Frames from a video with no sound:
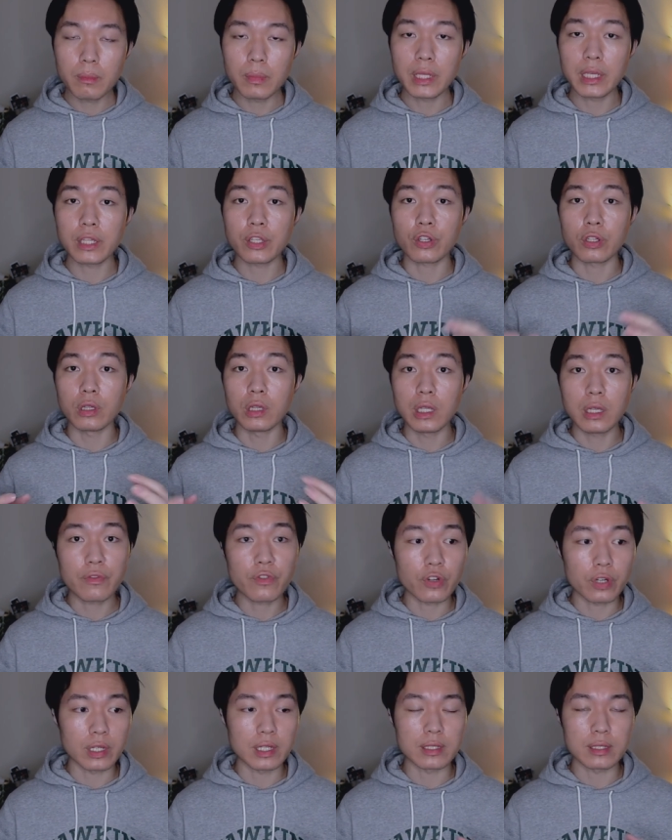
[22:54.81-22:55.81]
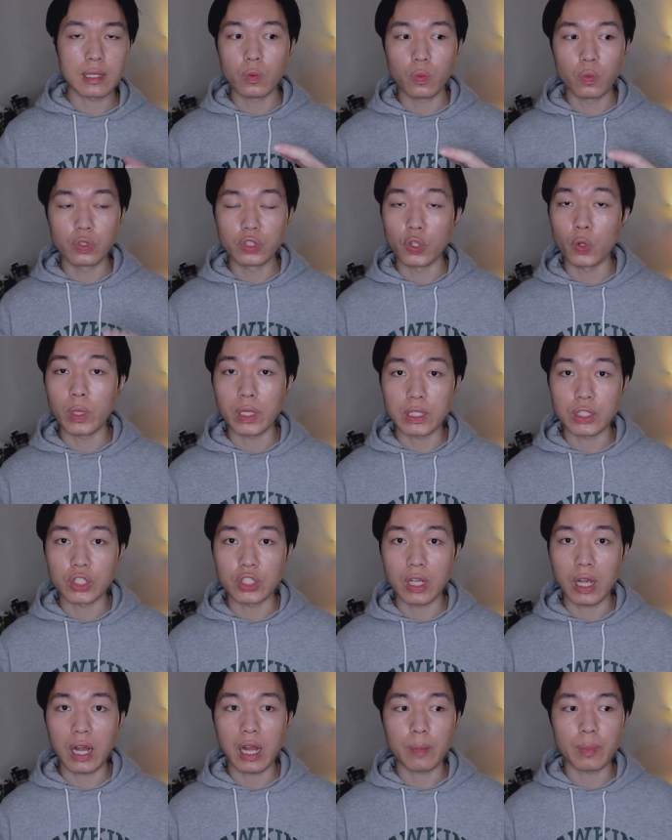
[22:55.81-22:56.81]
meaning your liver is doing its
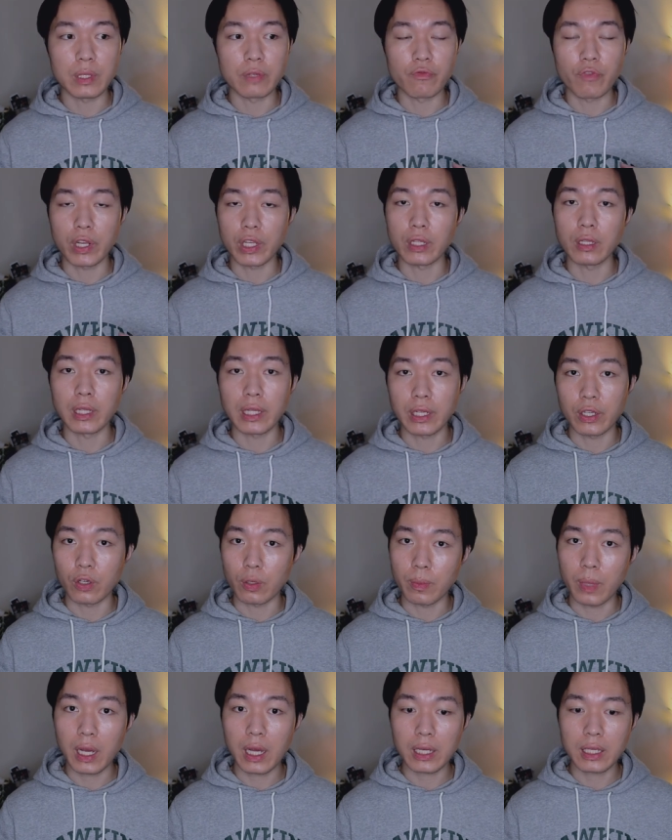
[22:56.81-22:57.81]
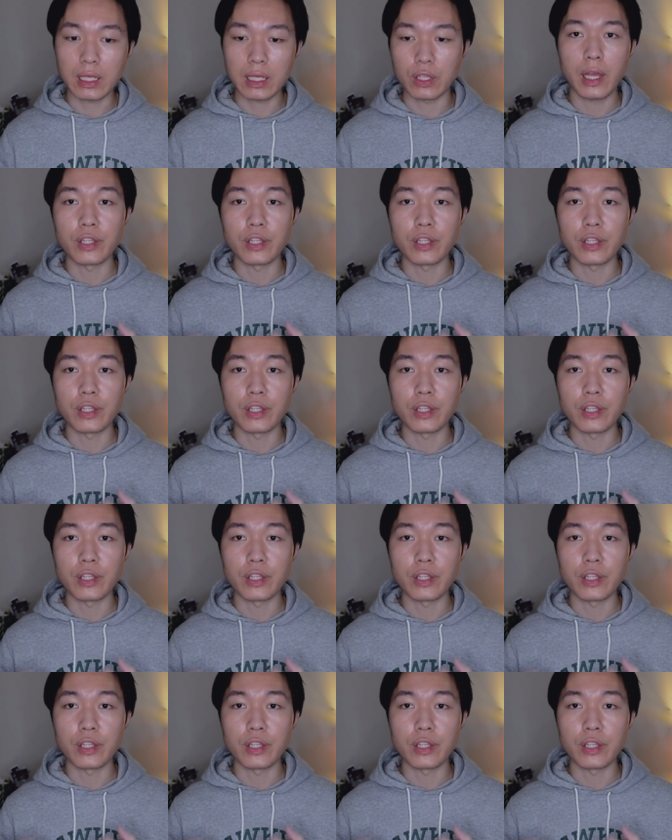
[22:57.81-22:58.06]
job in regulating your body,